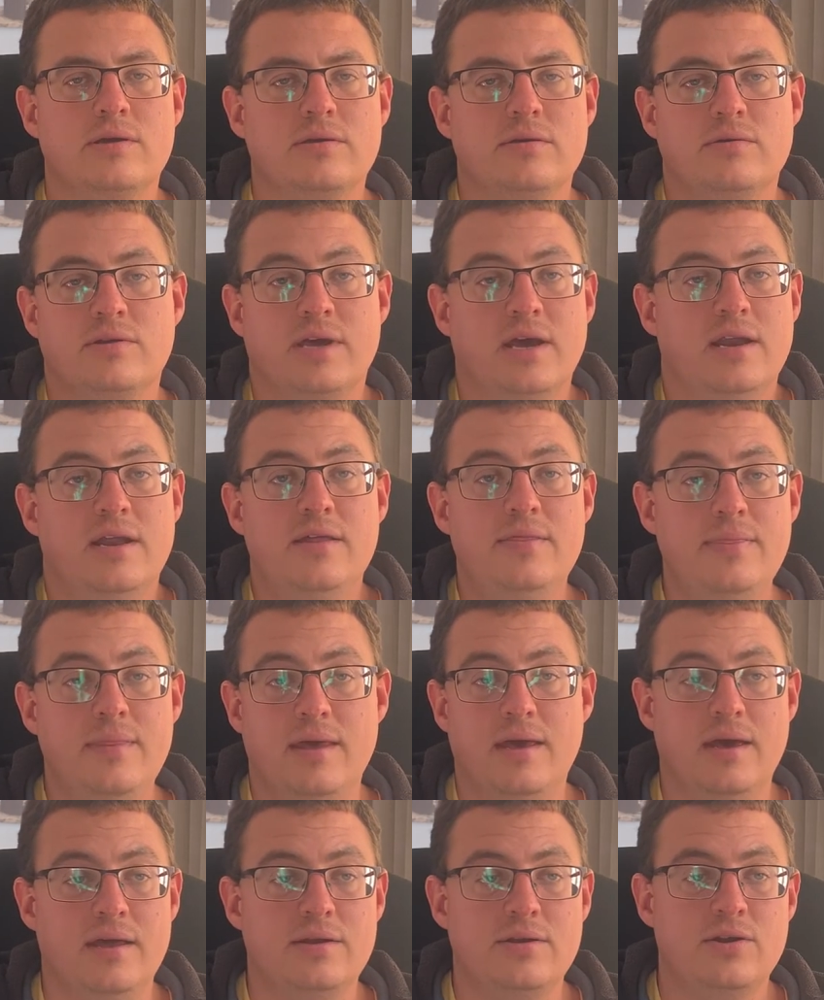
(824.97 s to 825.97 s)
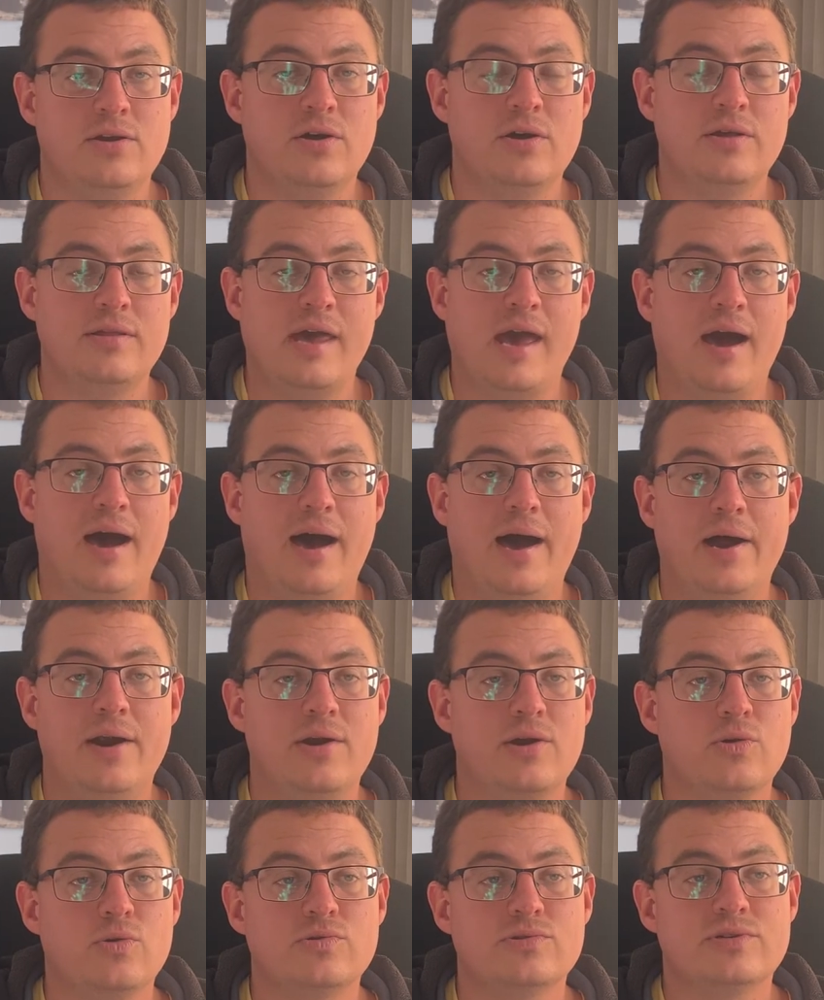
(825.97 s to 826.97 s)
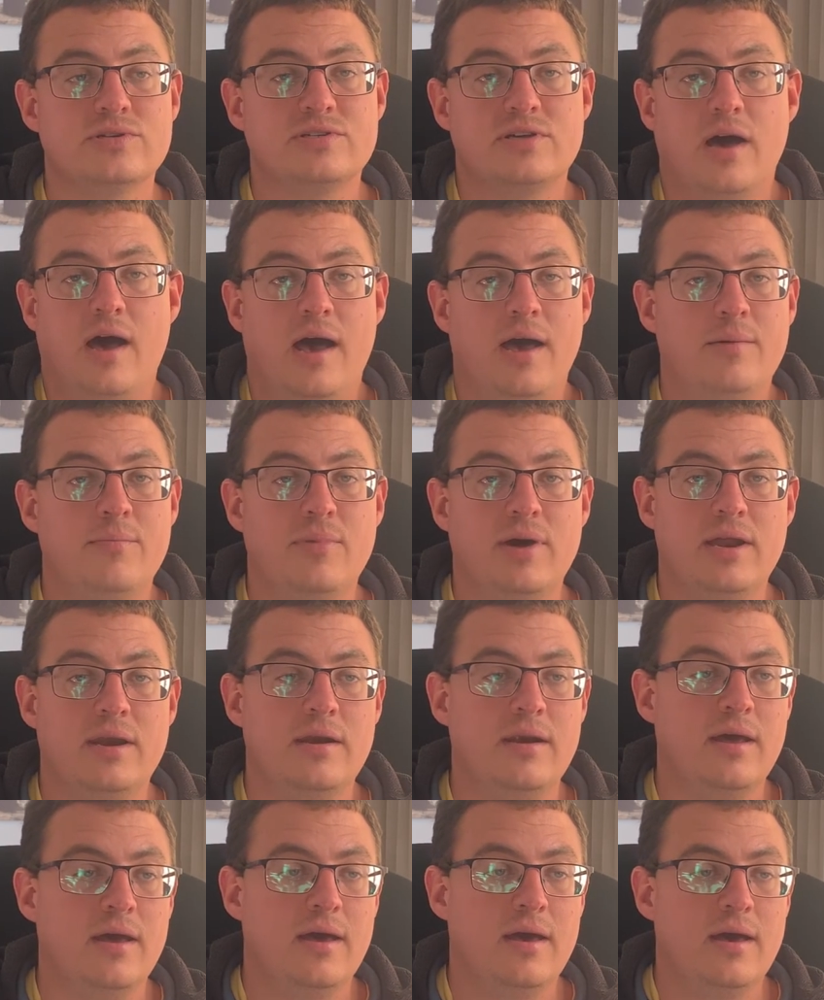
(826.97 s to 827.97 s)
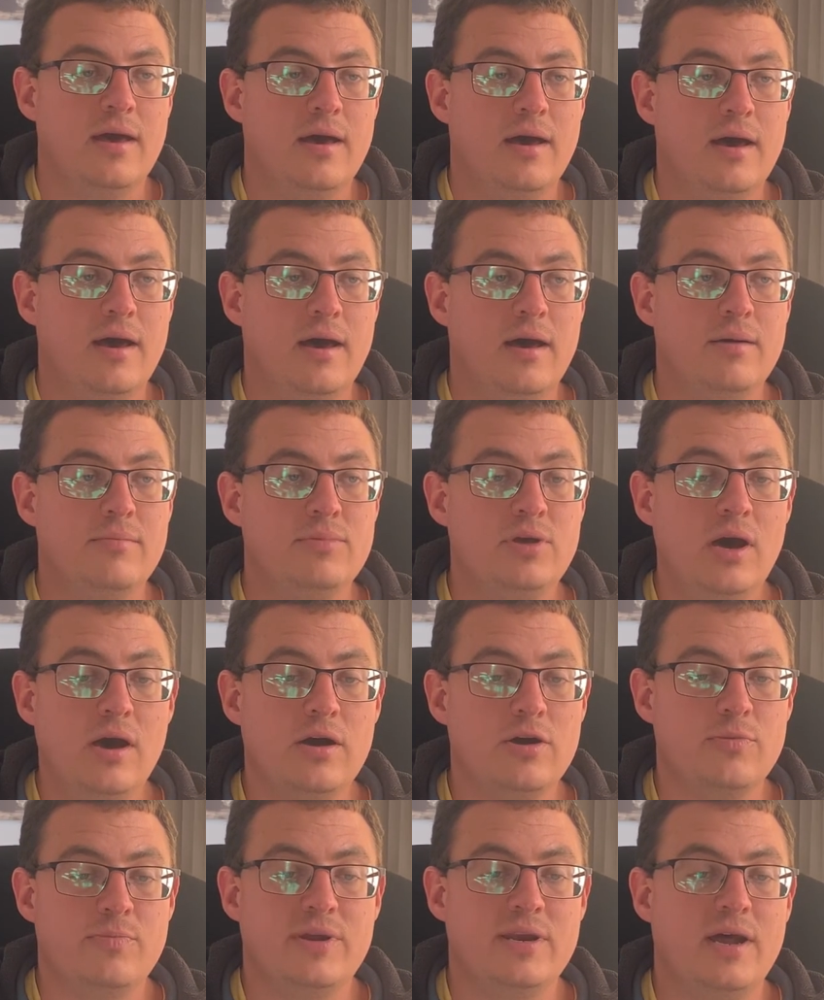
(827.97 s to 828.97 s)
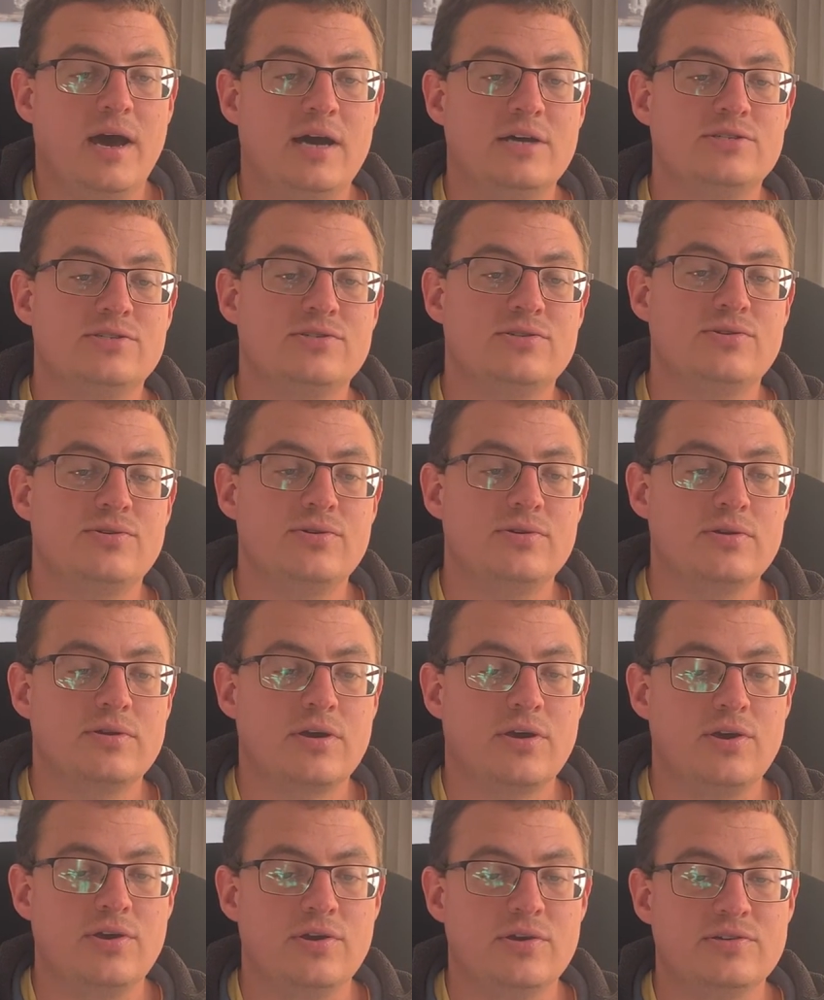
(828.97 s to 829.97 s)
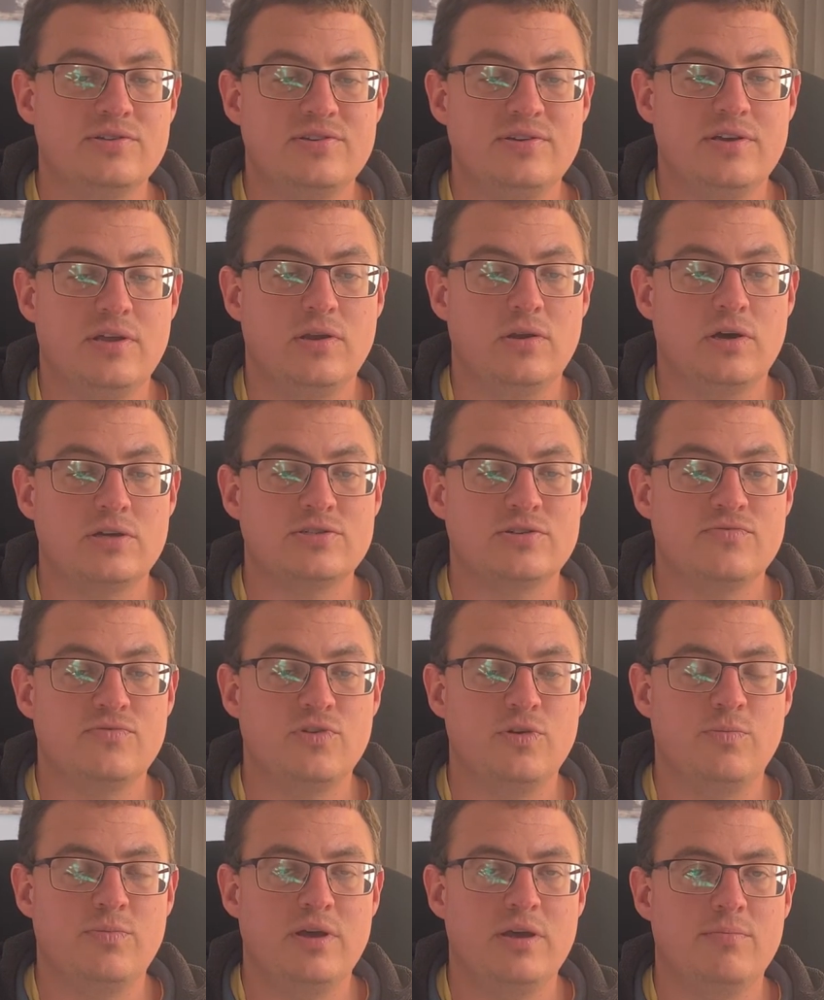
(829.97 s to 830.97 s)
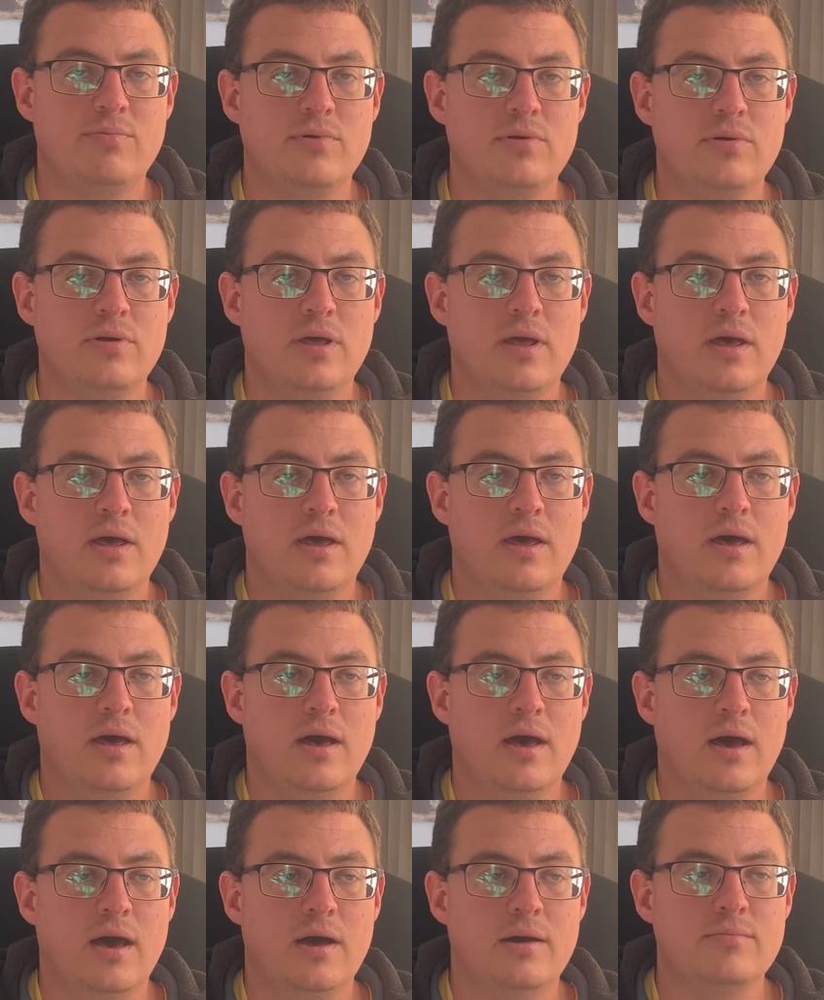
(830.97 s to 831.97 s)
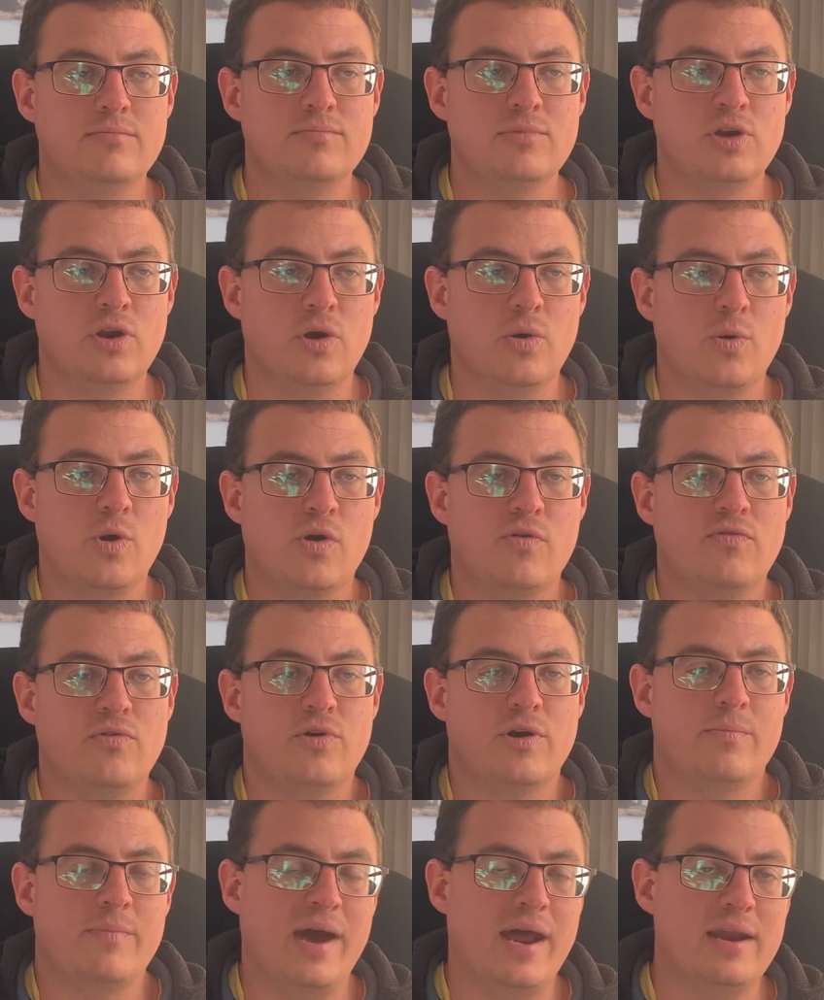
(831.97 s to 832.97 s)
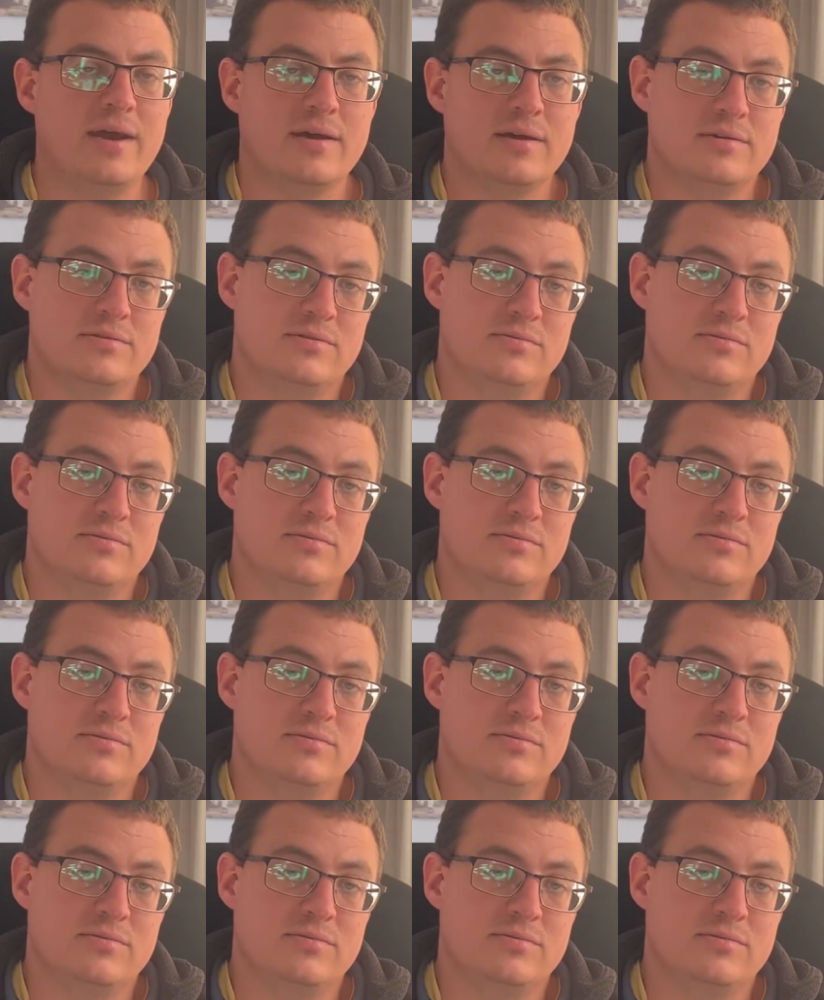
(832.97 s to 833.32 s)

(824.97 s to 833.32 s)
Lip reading: get in there, and they're hiring all the time, and it'd be nice to see lots of new people work for Automattic.